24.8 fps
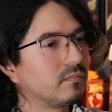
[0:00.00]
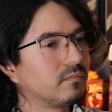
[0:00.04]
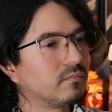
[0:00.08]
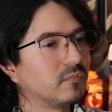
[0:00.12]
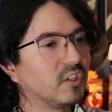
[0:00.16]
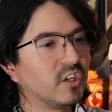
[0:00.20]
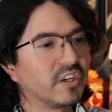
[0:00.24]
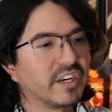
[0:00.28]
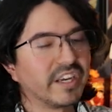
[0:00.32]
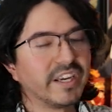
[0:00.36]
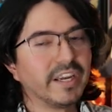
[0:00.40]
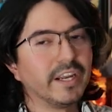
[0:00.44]

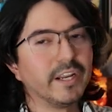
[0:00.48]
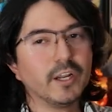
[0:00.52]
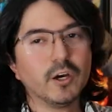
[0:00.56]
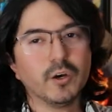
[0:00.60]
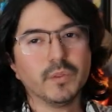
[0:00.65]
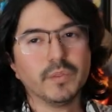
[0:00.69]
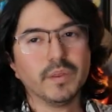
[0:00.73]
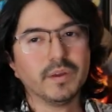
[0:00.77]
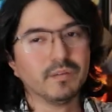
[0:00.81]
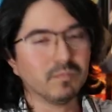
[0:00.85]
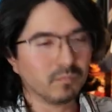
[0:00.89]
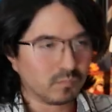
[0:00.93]
Okay, yeah, no,
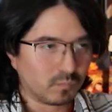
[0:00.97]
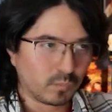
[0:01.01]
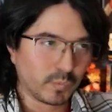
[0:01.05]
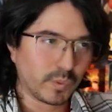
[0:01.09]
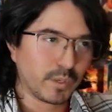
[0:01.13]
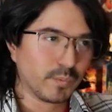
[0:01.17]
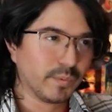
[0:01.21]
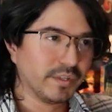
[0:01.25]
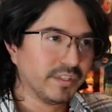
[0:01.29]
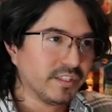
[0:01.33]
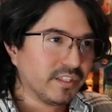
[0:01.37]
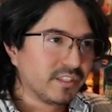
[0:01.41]
we
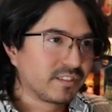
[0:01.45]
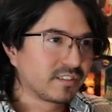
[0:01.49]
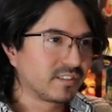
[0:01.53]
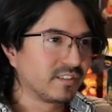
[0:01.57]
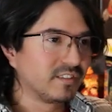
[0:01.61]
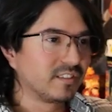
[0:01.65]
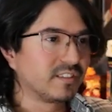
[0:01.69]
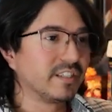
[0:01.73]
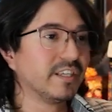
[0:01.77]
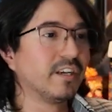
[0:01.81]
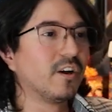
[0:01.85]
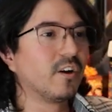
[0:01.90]
win this.
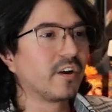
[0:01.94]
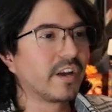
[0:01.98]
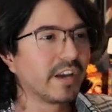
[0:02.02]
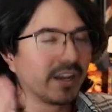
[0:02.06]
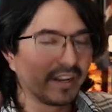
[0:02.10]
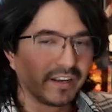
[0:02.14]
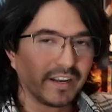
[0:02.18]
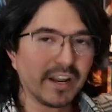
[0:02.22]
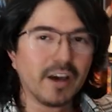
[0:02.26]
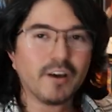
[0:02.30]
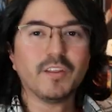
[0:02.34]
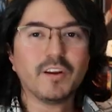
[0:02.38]
See, okay,
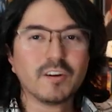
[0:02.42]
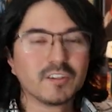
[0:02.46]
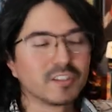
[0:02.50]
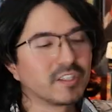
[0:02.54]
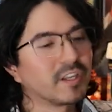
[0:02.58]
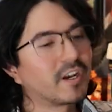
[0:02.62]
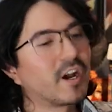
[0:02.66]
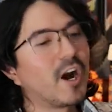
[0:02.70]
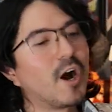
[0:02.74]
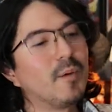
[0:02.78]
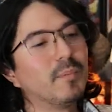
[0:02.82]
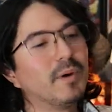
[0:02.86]
now there's
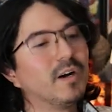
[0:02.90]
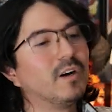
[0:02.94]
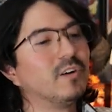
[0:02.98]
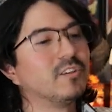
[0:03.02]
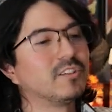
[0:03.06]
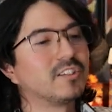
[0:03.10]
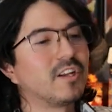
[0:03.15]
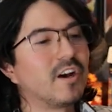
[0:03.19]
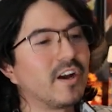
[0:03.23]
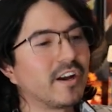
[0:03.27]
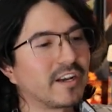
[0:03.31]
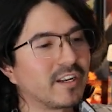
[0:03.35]
the combo I
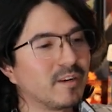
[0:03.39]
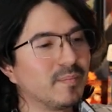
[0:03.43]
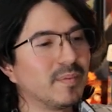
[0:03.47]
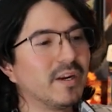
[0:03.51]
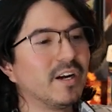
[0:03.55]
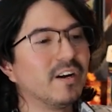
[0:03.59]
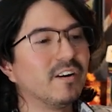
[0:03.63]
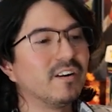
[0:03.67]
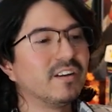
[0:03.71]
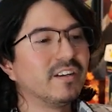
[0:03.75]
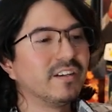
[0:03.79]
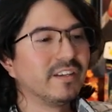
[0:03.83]
was talking
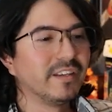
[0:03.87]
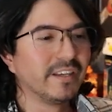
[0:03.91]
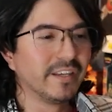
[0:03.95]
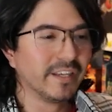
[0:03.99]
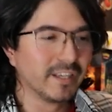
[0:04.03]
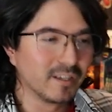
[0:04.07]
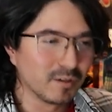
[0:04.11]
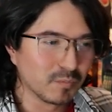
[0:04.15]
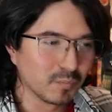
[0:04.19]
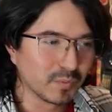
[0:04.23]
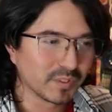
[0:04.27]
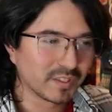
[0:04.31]
about.
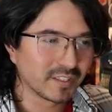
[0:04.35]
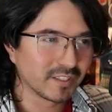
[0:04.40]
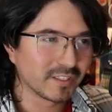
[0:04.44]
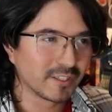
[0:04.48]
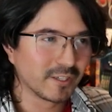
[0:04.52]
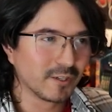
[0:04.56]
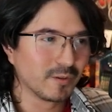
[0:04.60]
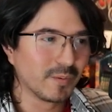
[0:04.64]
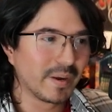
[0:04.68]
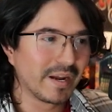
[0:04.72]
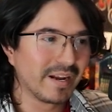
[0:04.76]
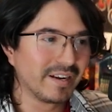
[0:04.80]
Hit him with the
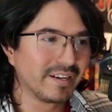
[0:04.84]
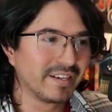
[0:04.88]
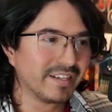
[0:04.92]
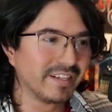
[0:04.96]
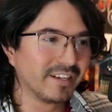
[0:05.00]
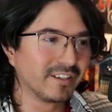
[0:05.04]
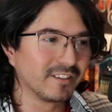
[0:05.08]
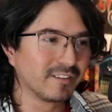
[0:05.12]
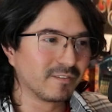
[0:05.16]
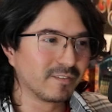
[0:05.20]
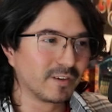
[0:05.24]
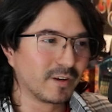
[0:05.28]
280
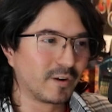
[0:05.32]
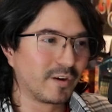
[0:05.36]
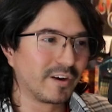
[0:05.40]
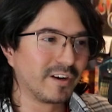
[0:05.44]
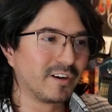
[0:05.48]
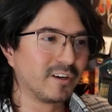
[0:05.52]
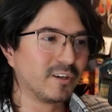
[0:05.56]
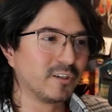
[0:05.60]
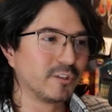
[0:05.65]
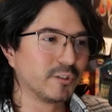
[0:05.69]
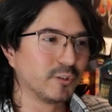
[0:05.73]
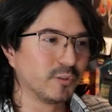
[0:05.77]
on the
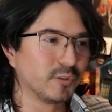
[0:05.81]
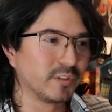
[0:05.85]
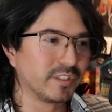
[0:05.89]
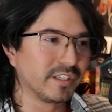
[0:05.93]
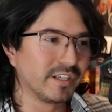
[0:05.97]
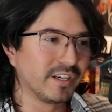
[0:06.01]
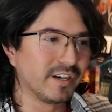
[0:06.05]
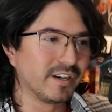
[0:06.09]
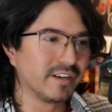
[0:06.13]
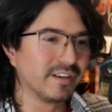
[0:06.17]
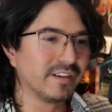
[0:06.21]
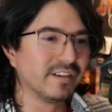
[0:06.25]
Flareon or
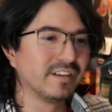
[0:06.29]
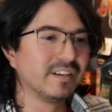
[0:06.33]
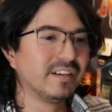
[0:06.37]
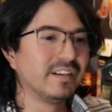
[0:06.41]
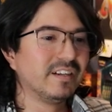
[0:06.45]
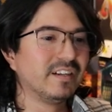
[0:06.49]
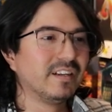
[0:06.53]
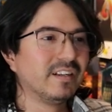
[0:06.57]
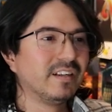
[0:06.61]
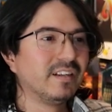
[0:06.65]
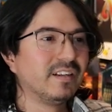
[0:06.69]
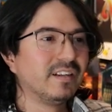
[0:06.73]
Jolteon,
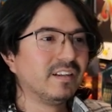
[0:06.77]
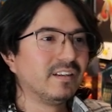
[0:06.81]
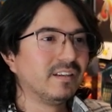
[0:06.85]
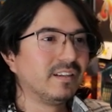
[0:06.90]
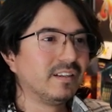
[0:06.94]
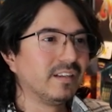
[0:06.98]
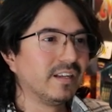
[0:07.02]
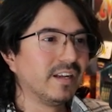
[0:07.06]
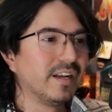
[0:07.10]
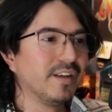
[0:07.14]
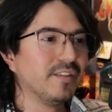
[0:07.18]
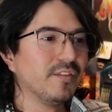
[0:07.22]

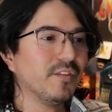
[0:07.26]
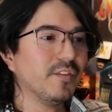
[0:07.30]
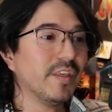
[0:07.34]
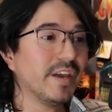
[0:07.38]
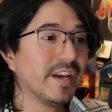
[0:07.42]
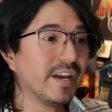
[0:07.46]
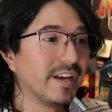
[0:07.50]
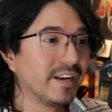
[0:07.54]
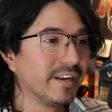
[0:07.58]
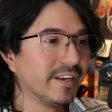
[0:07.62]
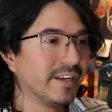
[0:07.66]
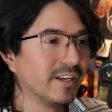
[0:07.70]
and
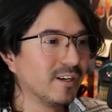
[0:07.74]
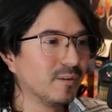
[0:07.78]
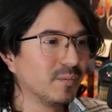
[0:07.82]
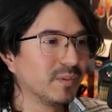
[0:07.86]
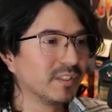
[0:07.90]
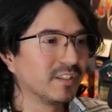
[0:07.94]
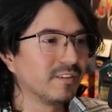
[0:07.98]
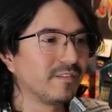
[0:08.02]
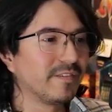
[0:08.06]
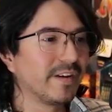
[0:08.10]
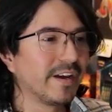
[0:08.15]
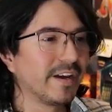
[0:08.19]
then hit him
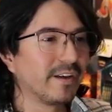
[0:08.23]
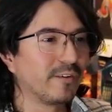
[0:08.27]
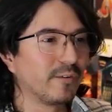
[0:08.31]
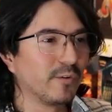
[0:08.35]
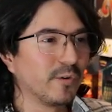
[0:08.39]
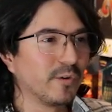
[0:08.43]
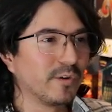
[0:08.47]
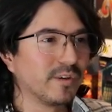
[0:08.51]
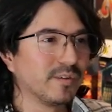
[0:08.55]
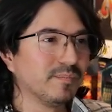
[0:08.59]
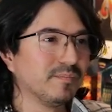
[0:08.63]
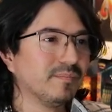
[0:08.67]
with the Fan
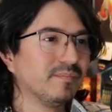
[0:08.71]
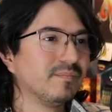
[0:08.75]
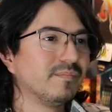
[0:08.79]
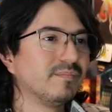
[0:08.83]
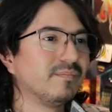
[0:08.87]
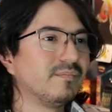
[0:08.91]
Rotom.